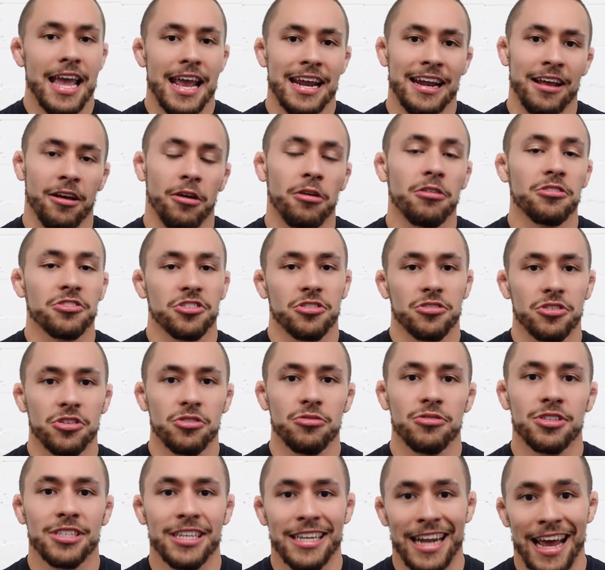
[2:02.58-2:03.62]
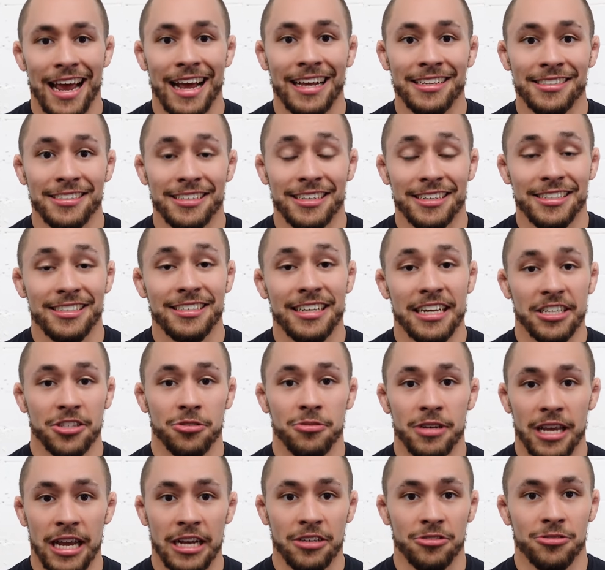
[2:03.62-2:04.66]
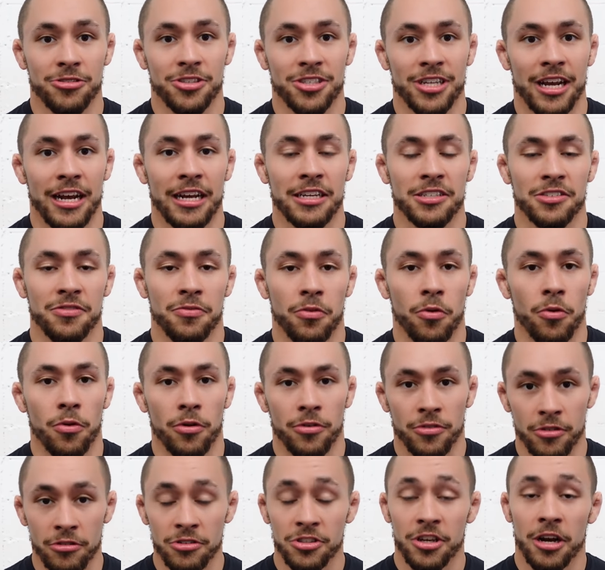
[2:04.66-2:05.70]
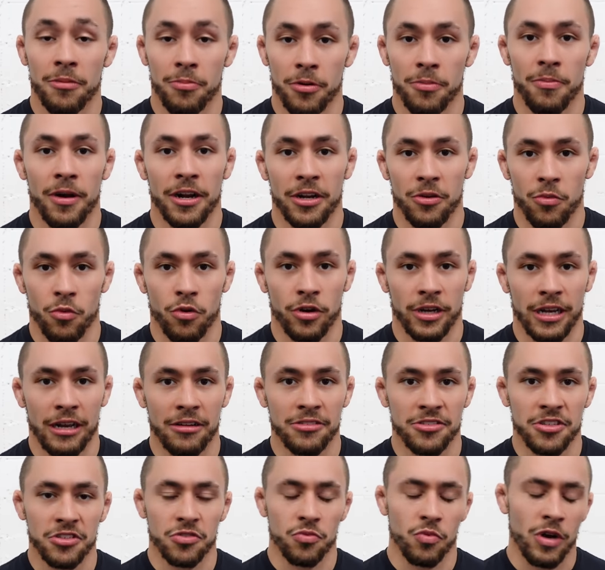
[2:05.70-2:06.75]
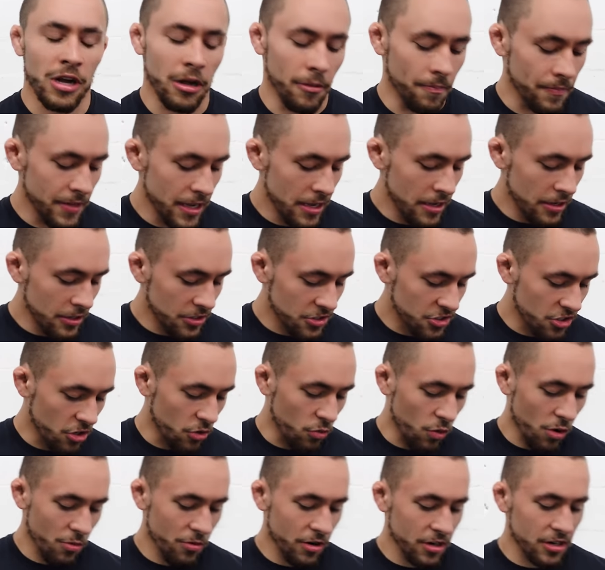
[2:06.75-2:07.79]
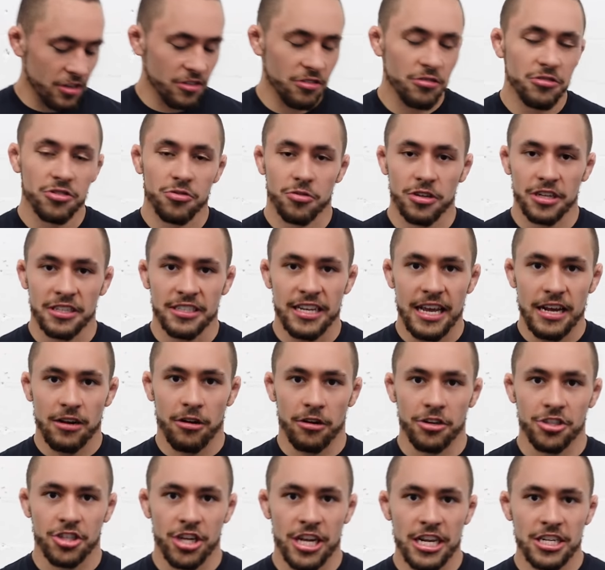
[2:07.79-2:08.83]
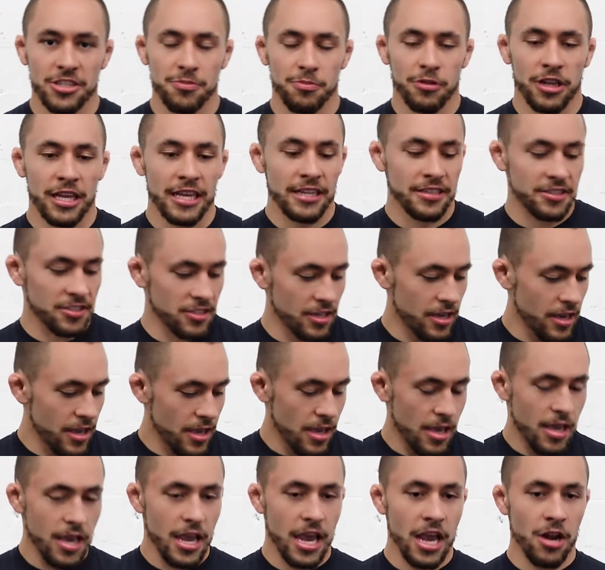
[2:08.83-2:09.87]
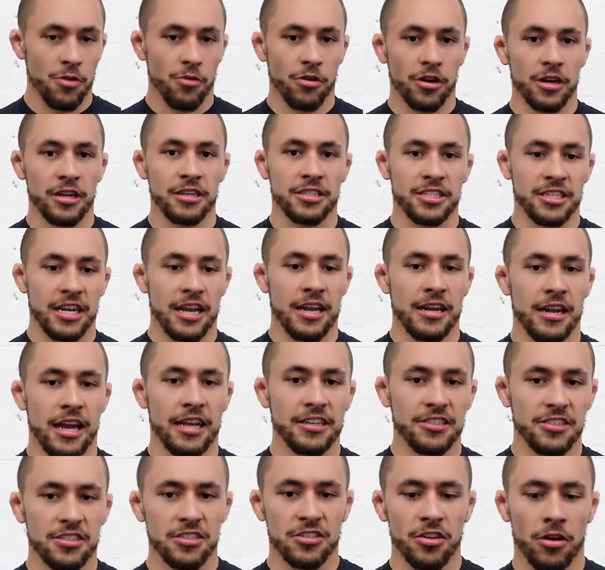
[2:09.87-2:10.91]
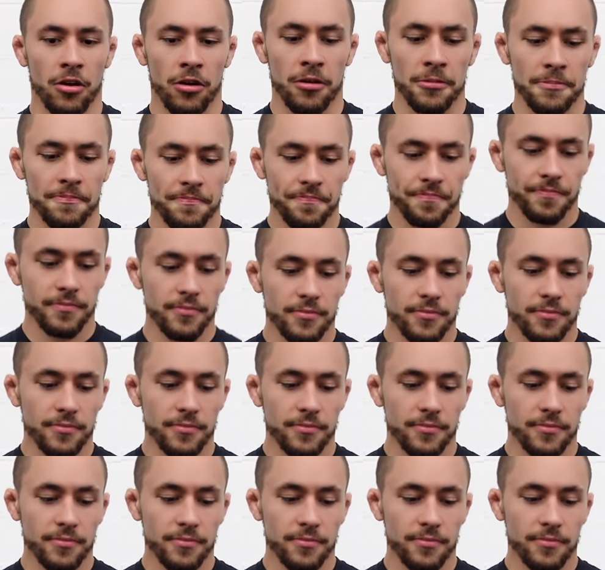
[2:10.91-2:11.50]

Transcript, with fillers: And I also use it as an accessory exercise for those upper body workouts as well. So what we're gonna do is we're gonna take our change plates and we're gonna stand nice and tall.